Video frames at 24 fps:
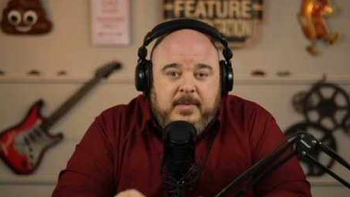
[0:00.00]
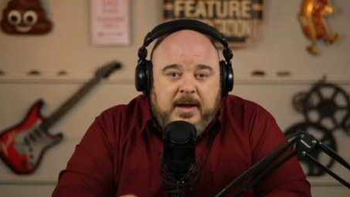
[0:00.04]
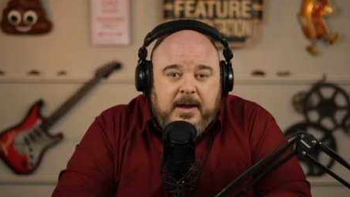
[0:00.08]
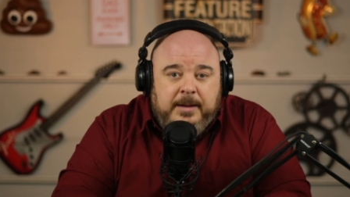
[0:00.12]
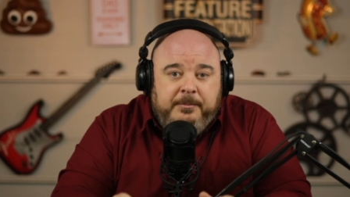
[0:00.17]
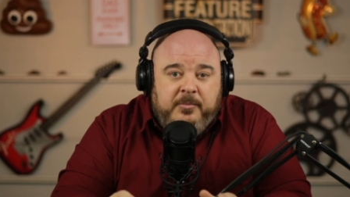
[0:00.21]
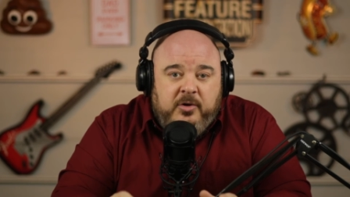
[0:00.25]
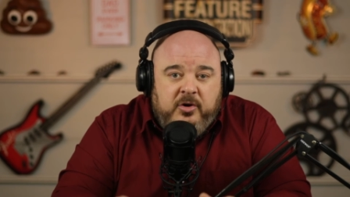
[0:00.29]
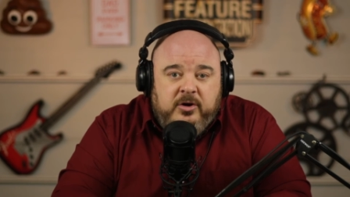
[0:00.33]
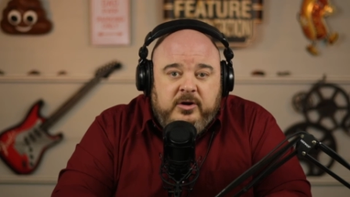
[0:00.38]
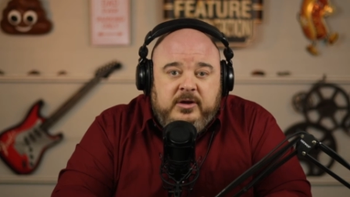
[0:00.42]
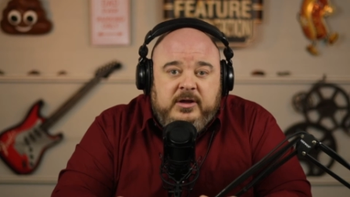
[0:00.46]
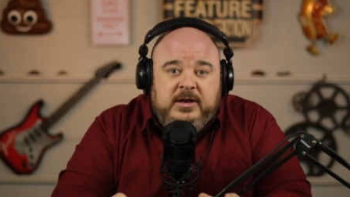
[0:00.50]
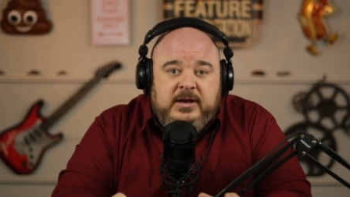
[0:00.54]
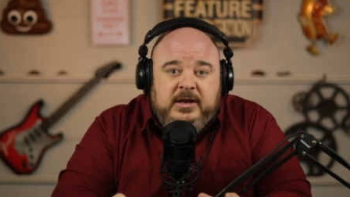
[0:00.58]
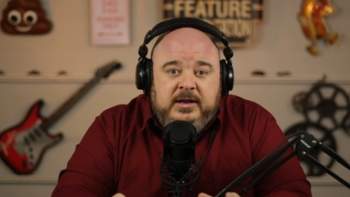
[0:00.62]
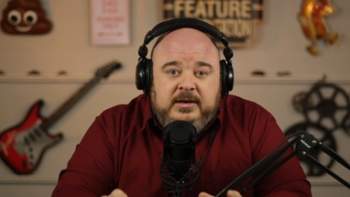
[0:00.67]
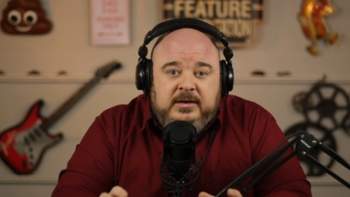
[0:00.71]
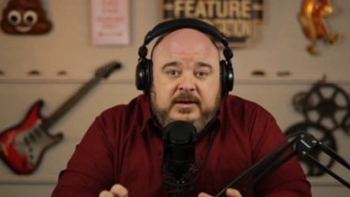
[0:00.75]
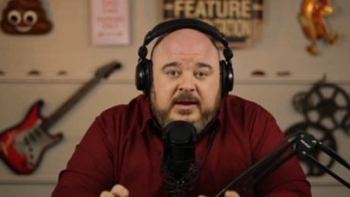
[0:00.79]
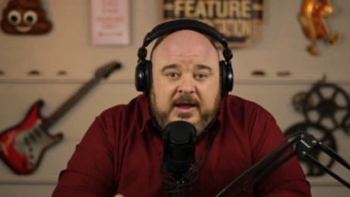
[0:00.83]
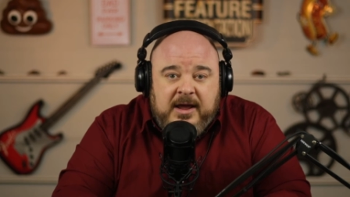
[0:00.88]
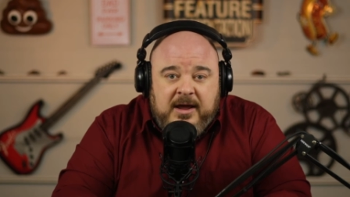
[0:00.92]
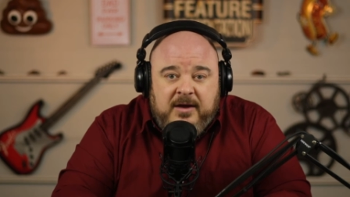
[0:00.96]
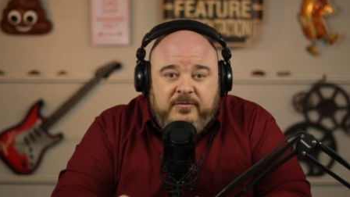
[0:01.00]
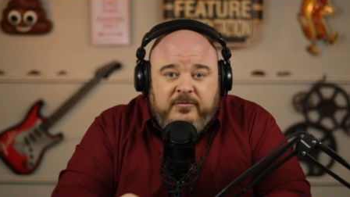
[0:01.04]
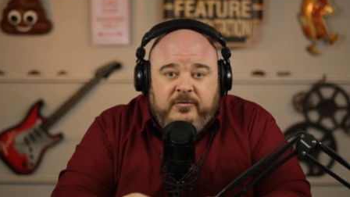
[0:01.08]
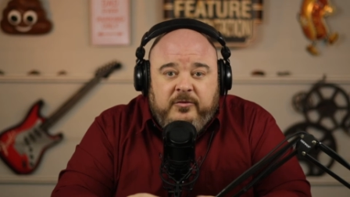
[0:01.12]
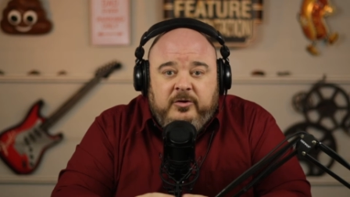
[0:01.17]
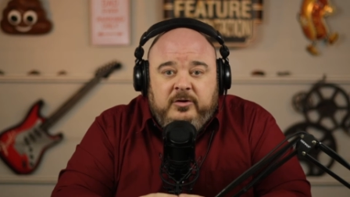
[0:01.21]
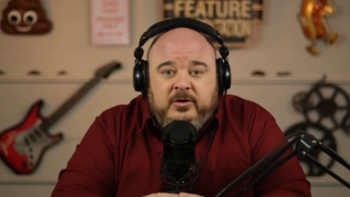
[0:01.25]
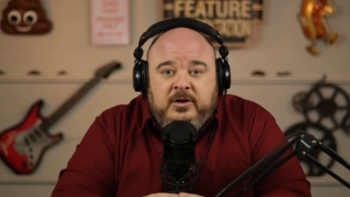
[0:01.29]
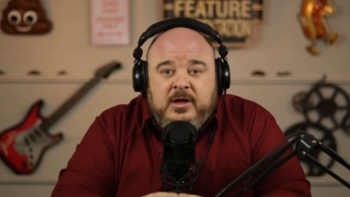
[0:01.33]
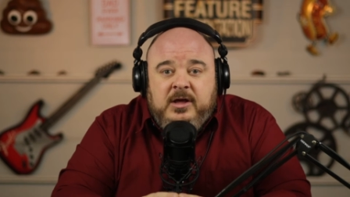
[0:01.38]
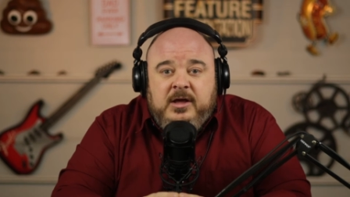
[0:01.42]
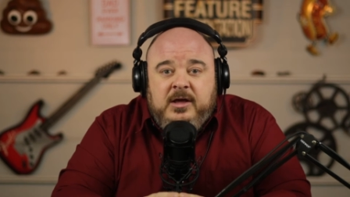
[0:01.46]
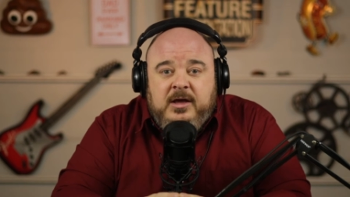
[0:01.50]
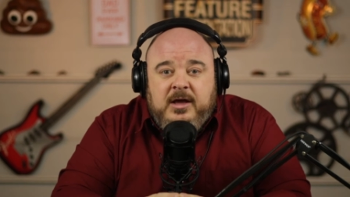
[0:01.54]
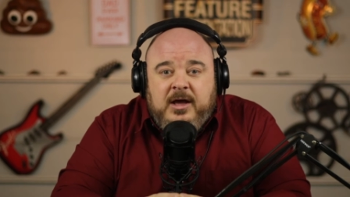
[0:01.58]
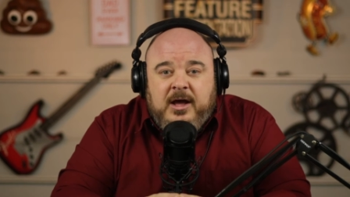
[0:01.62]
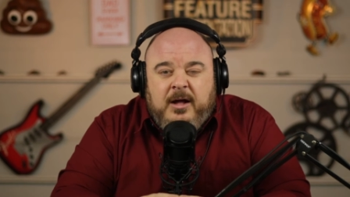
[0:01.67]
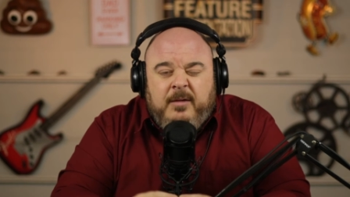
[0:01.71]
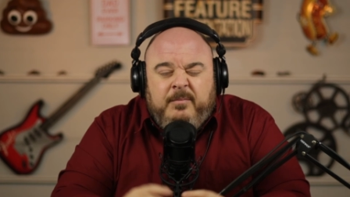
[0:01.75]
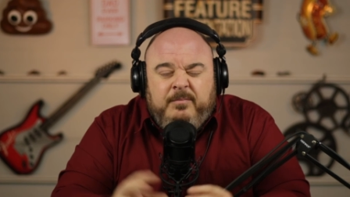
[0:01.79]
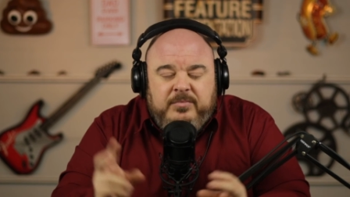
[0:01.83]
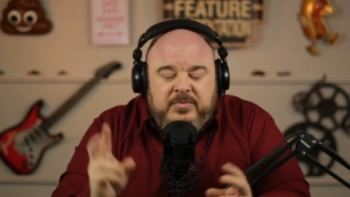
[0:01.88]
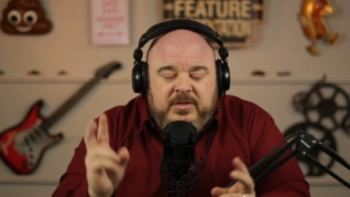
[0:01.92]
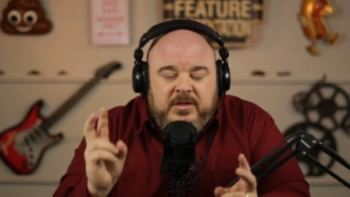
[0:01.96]
my marketing effort
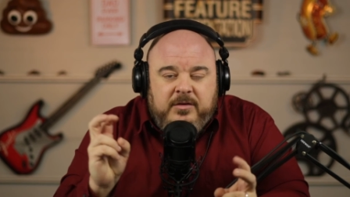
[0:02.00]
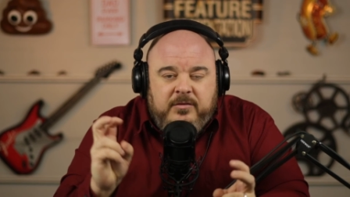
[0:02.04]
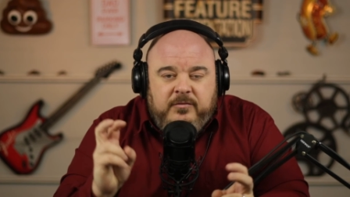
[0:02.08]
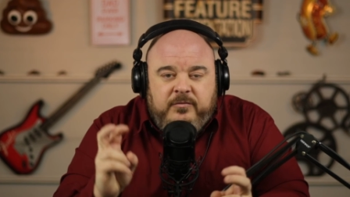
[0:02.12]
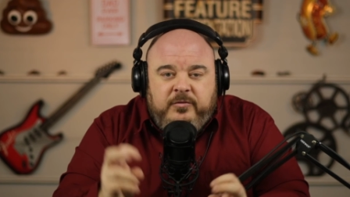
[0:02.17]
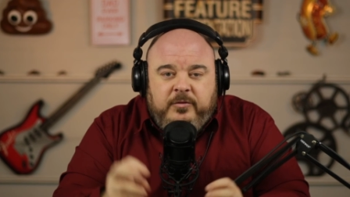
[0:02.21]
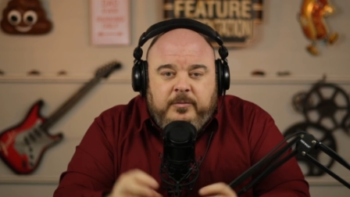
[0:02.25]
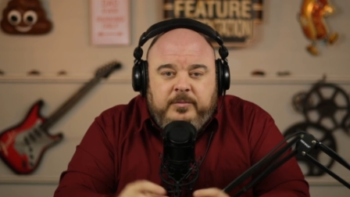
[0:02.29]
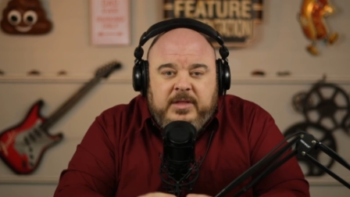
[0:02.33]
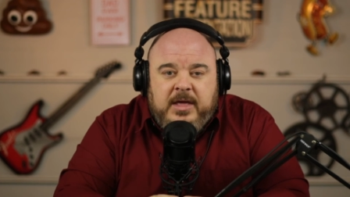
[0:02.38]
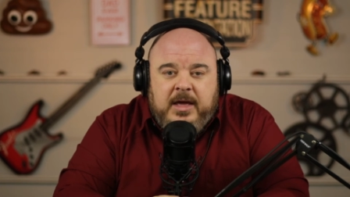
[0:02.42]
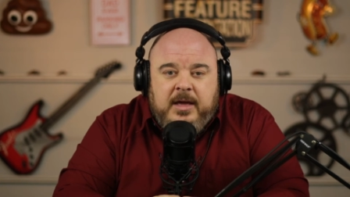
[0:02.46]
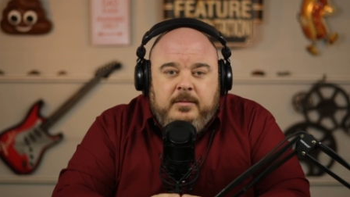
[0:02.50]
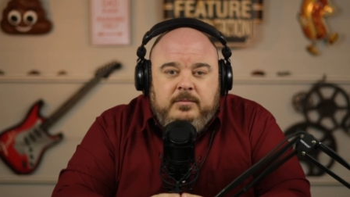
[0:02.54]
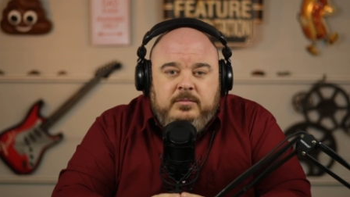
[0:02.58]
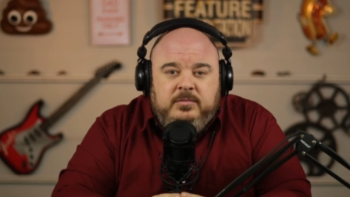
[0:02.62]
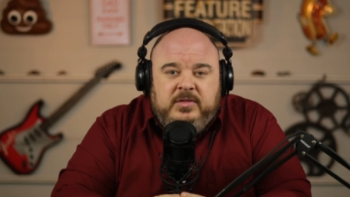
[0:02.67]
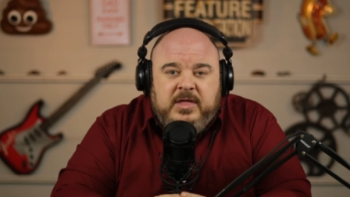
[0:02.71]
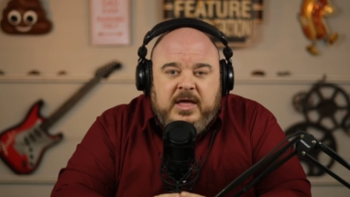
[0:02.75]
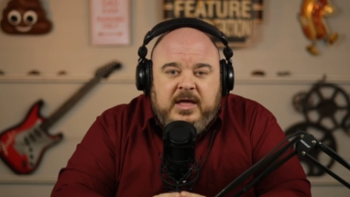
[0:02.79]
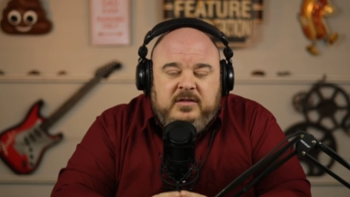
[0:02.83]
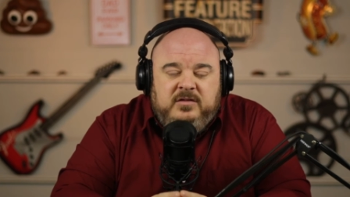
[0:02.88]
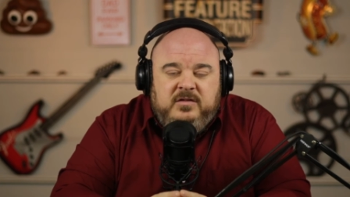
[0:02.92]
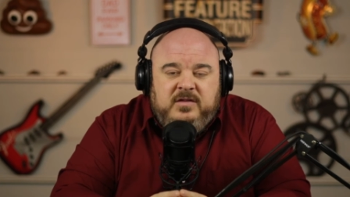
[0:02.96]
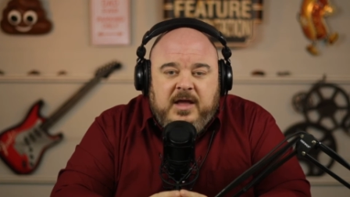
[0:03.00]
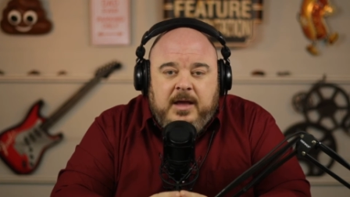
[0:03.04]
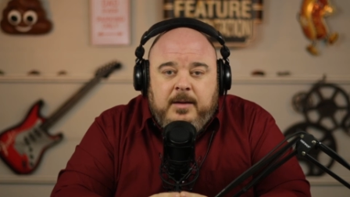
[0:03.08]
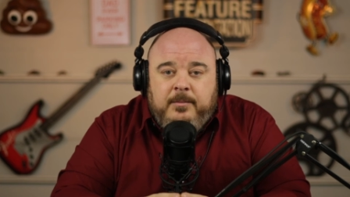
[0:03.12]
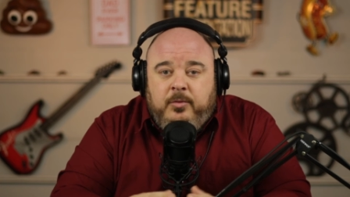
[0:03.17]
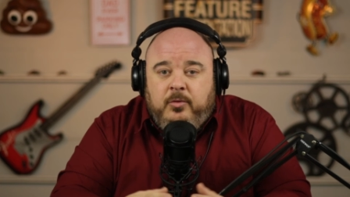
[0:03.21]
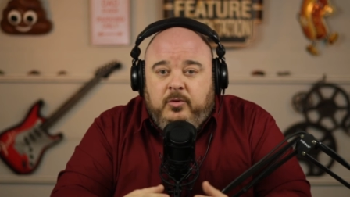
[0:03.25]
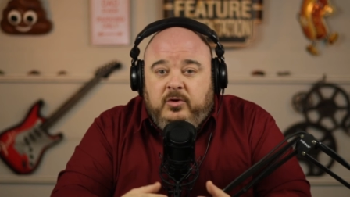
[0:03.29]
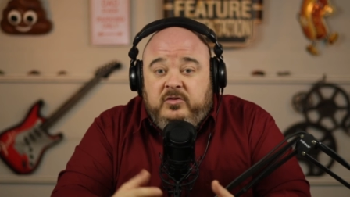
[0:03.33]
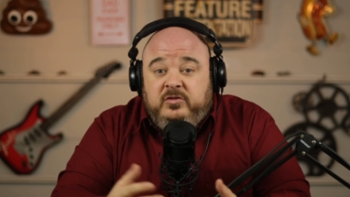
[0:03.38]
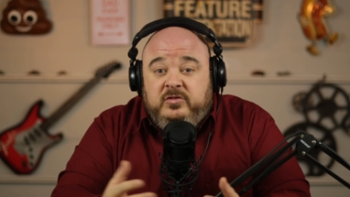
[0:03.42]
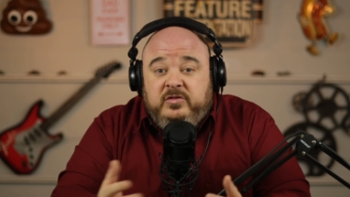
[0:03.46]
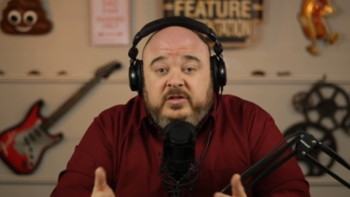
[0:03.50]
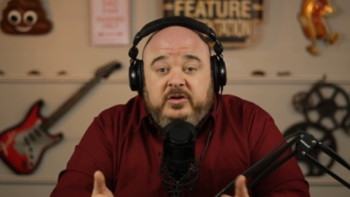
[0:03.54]
from that standpoint.